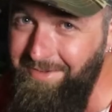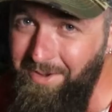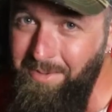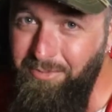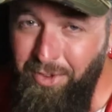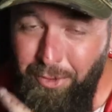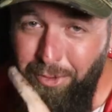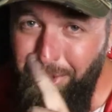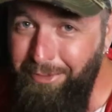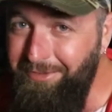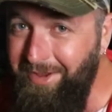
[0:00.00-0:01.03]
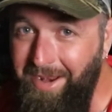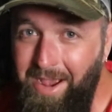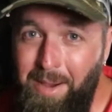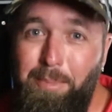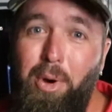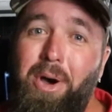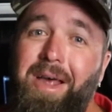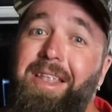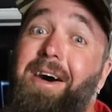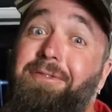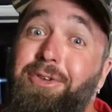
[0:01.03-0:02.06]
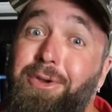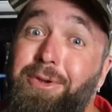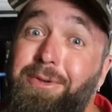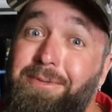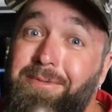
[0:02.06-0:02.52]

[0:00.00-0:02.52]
time. Toodaloo, ta-da, bye. Love you.